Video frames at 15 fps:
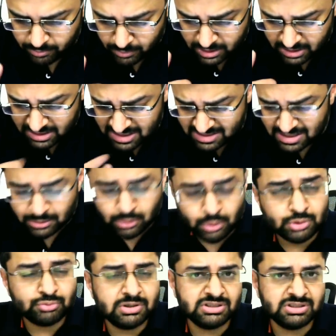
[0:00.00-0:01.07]
these are
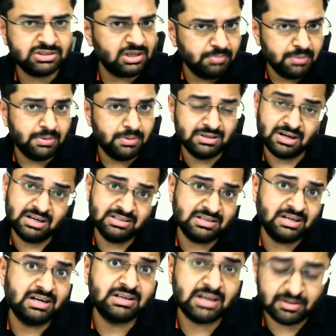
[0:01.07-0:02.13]
those questions that people generally said
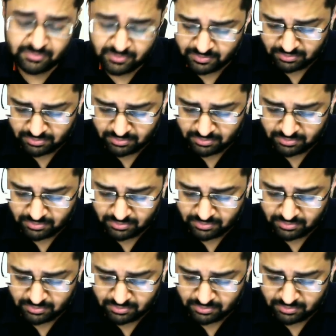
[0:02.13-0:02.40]
are tough.